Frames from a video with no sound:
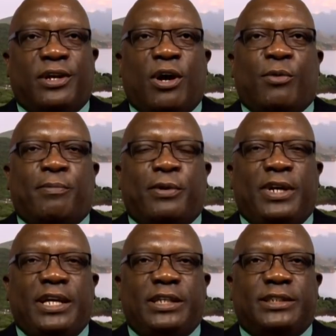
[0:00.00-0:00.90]
our
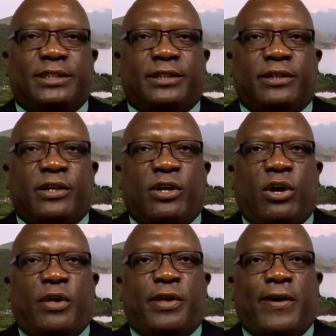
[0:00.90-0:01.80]
police,
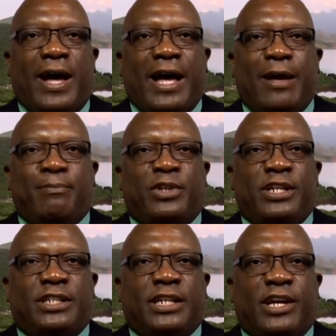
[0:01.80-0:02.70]
other armed
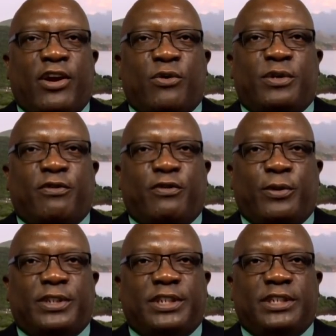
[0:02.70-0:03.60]
and security
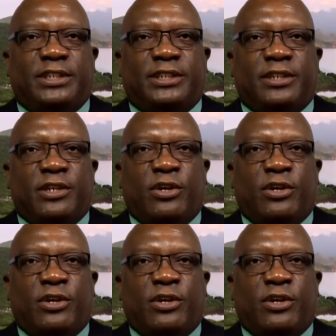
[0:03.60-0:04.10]
forces,